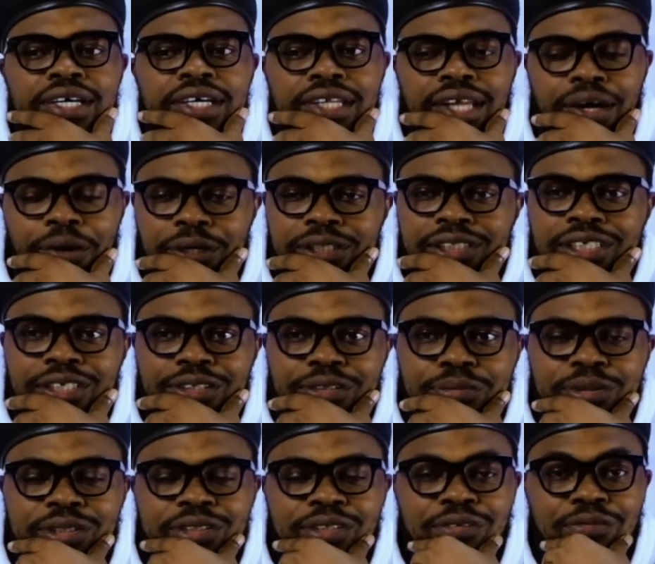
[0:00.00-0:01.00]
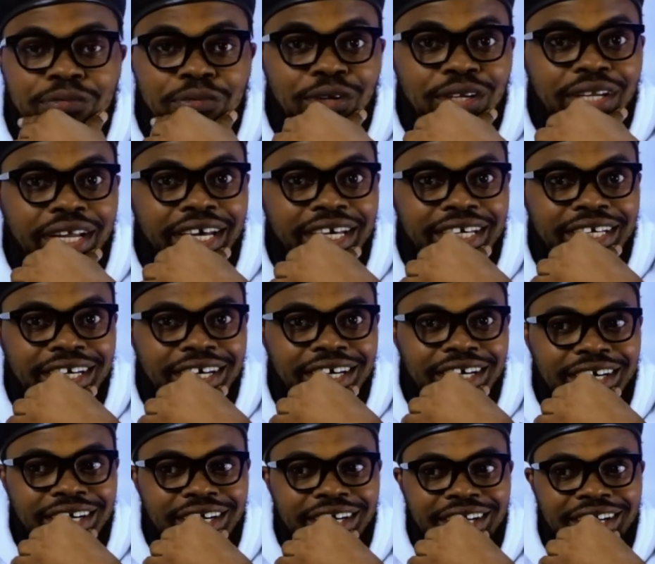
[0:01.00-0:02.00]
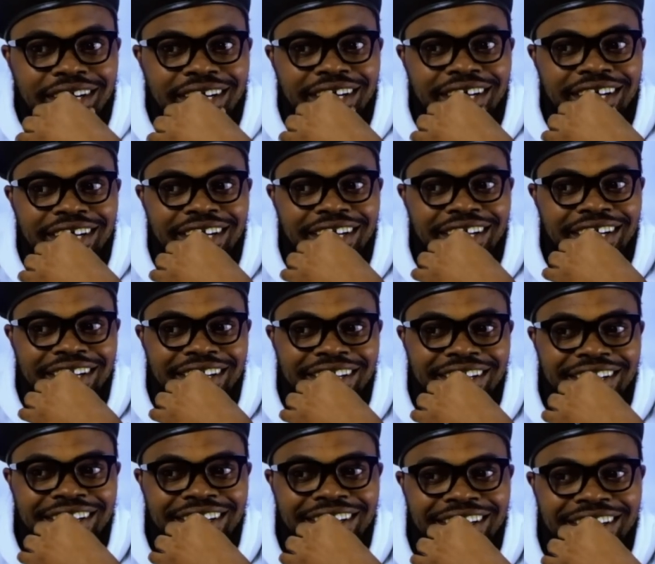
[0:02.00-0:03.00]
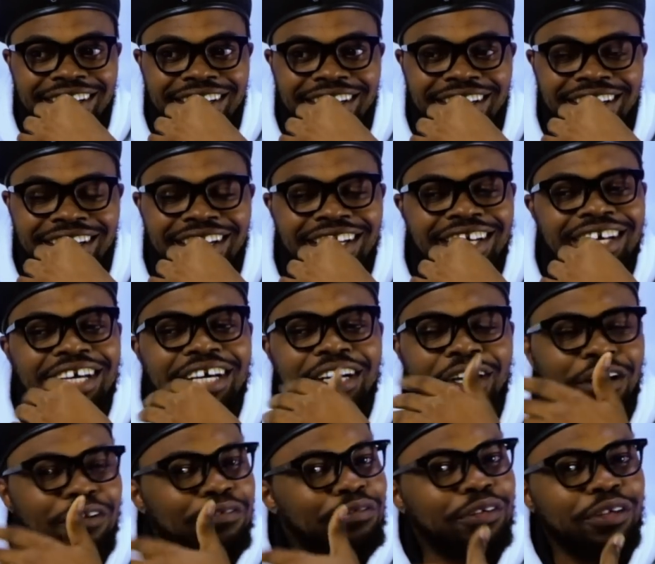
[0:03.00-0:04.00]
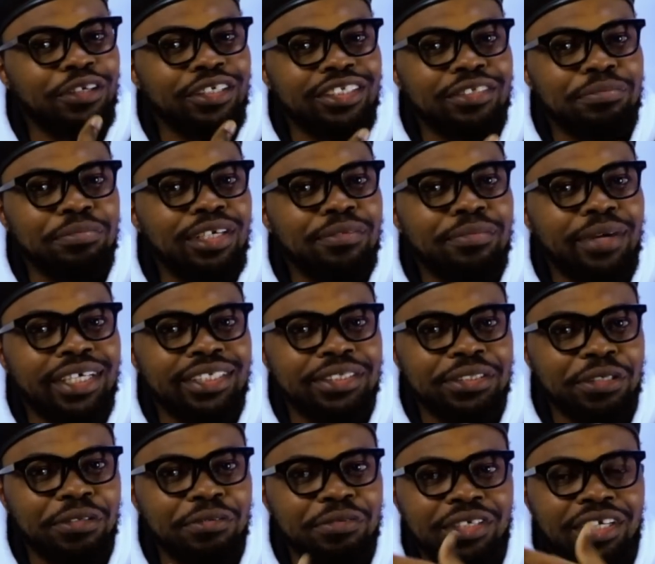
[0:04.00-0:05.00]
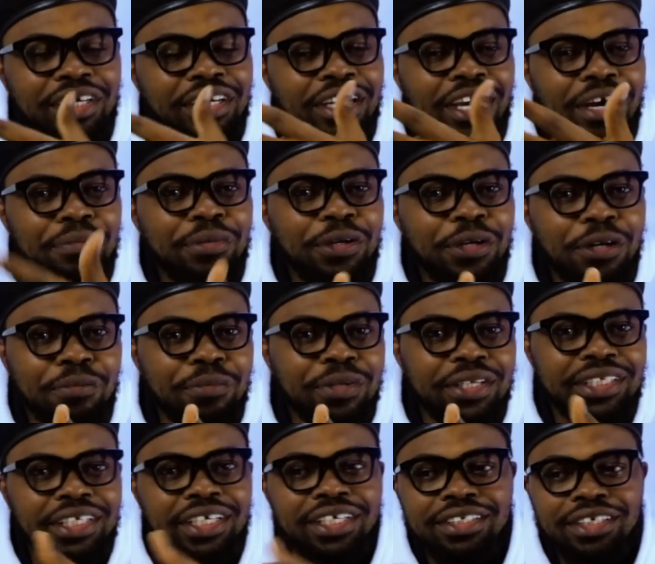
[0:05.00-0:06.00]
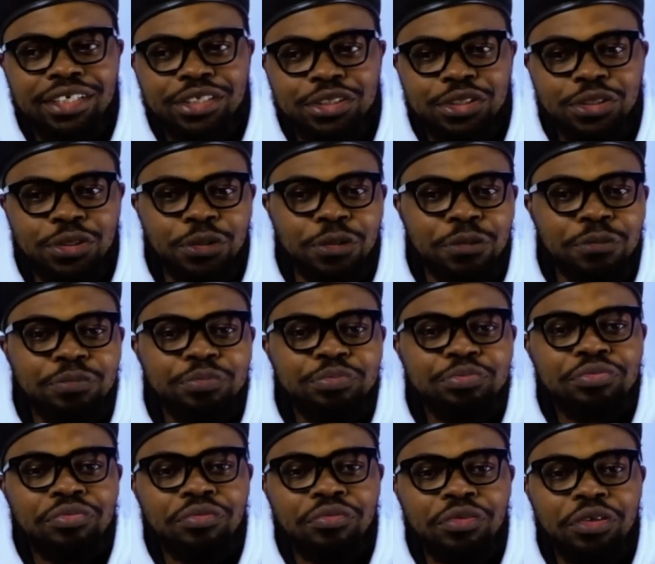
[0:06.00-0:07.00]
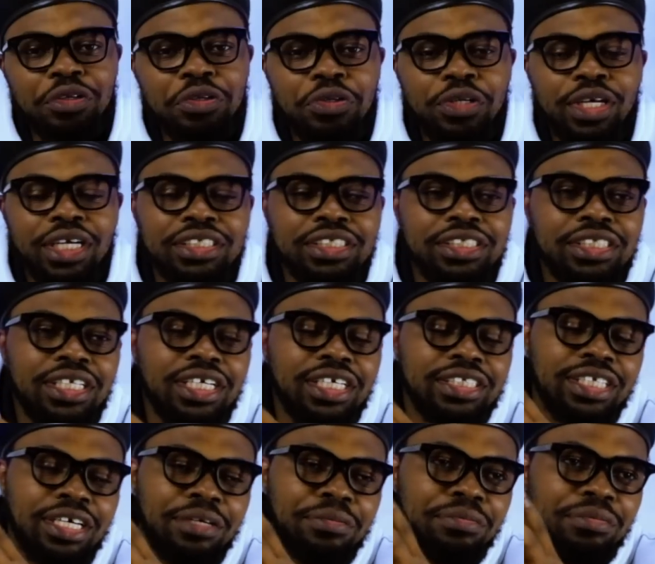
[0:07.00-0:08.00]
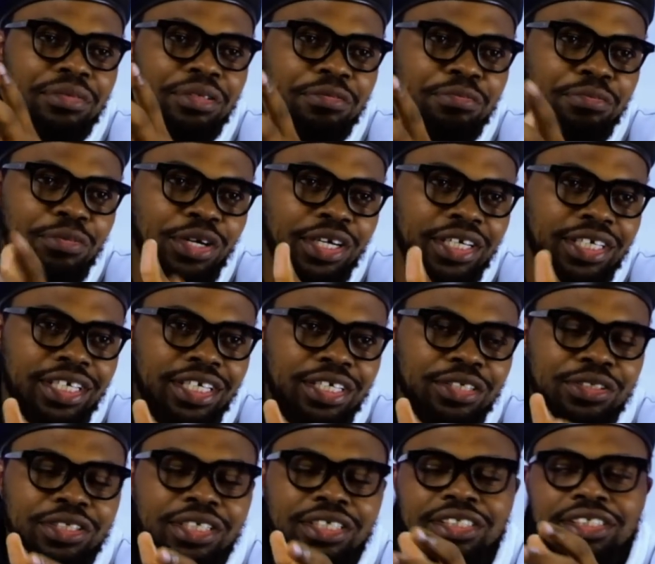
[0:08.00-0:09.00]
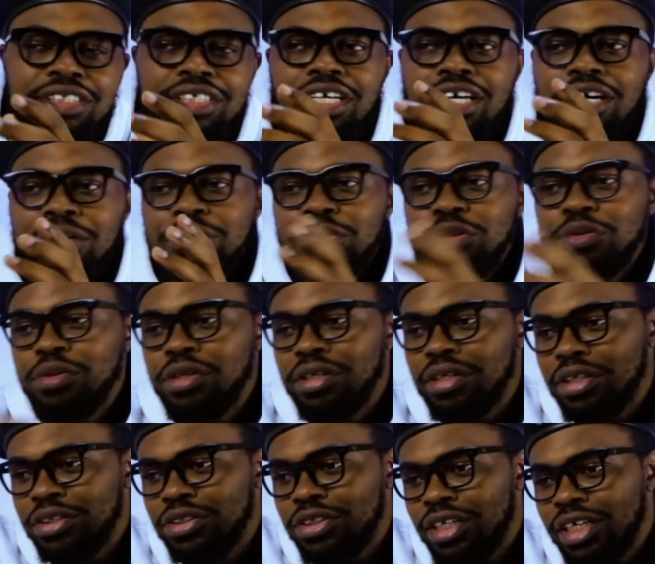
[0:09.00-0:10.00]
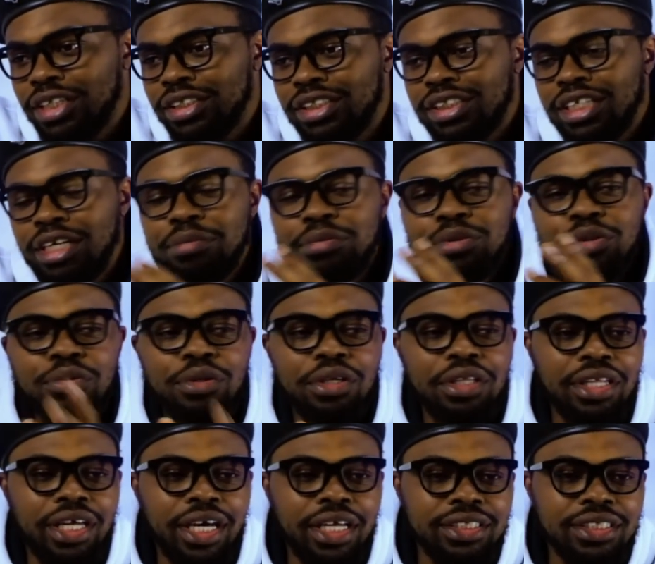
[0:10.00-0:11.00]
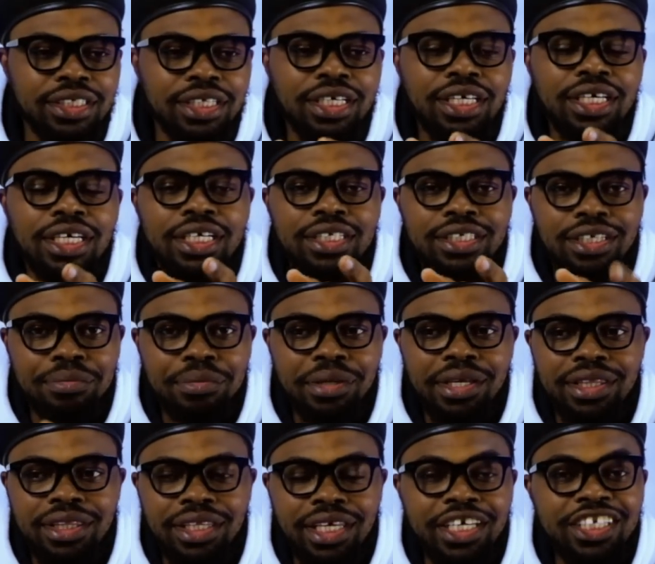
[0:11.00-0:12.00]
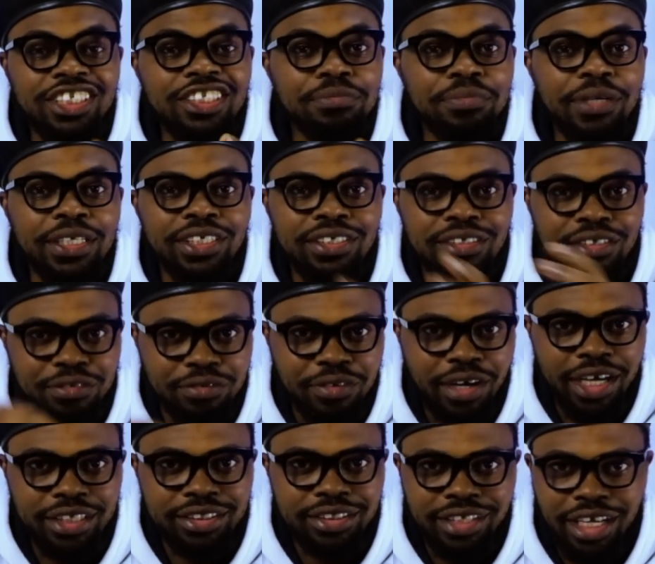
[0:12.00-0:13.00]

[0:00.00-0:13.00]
That was a little bit of more like, of course, me myself here, I'm a commentator. So you can say that I'm mocking. You can say I'm doing this. You can say I'm doing that. The main thing is based on the fact.